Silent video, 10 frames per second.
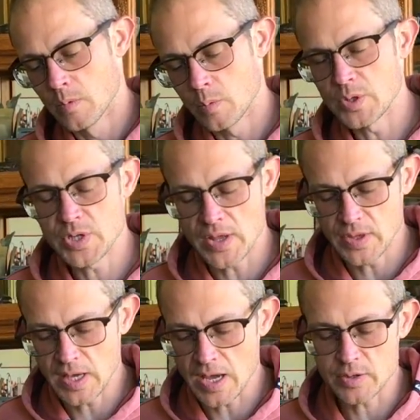which I
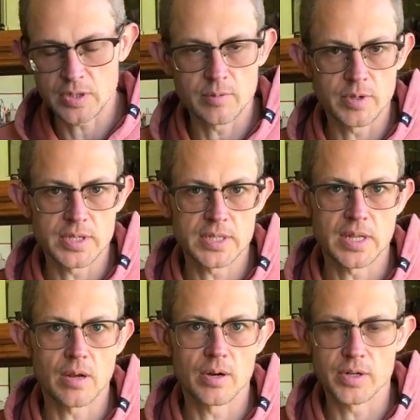think actually really isn't
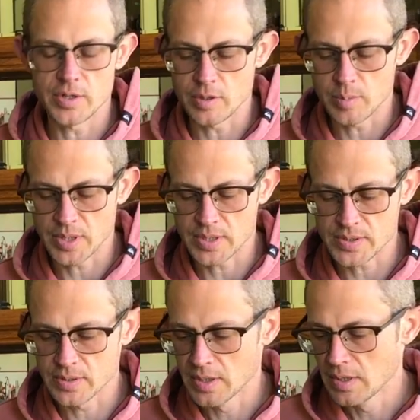that hard to do,
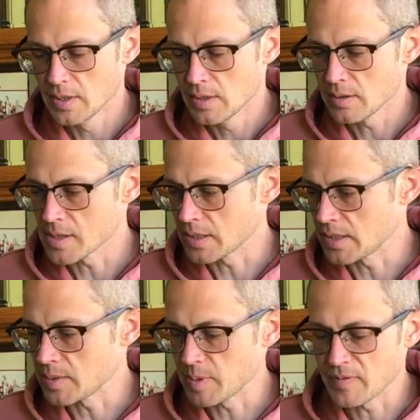because a lot of
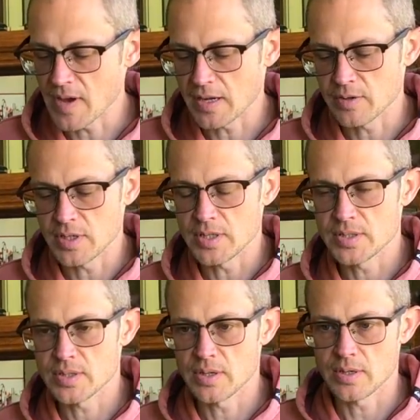these big factories,